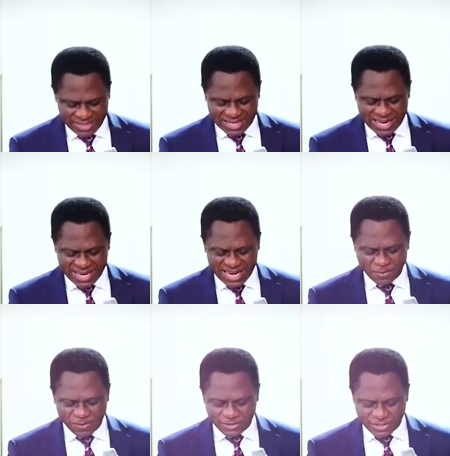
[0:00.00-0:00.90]
The
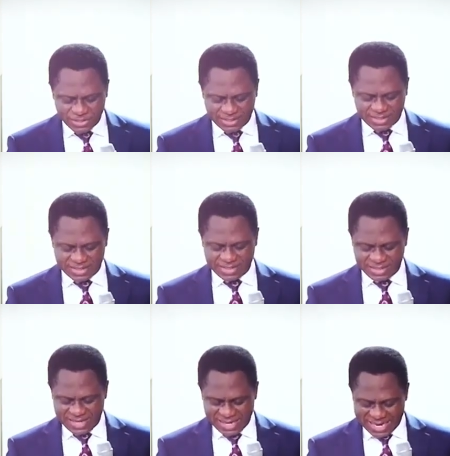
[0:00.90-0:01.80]
name of Jesus.
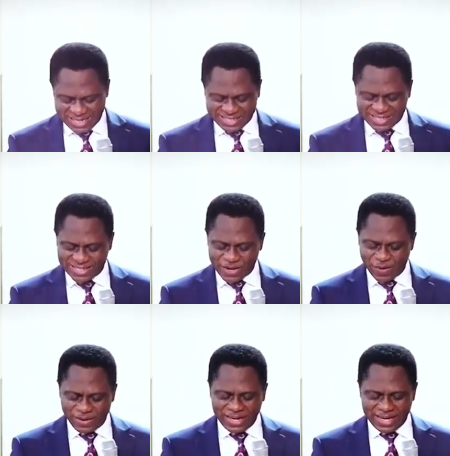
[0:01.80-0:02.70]
It is the
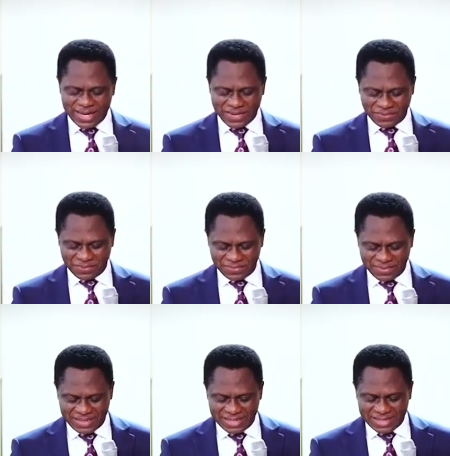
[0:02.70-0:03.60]
only name
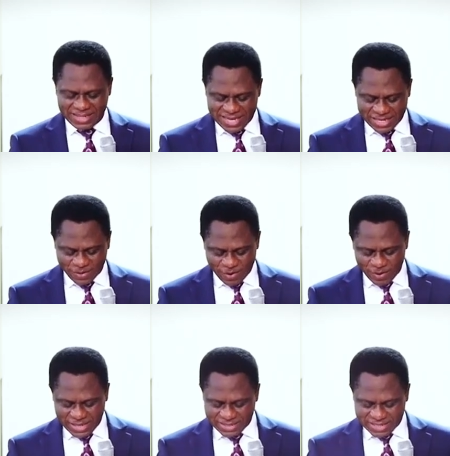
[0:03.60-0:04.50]
that
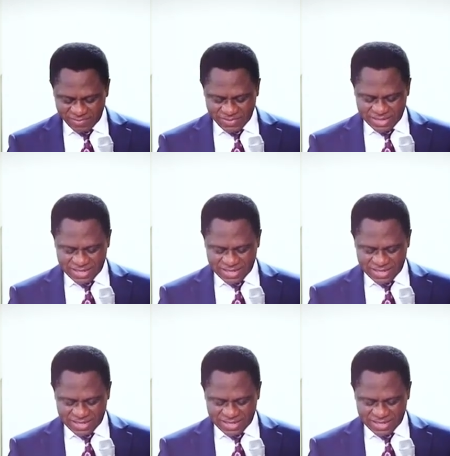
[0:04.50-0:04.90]
God has given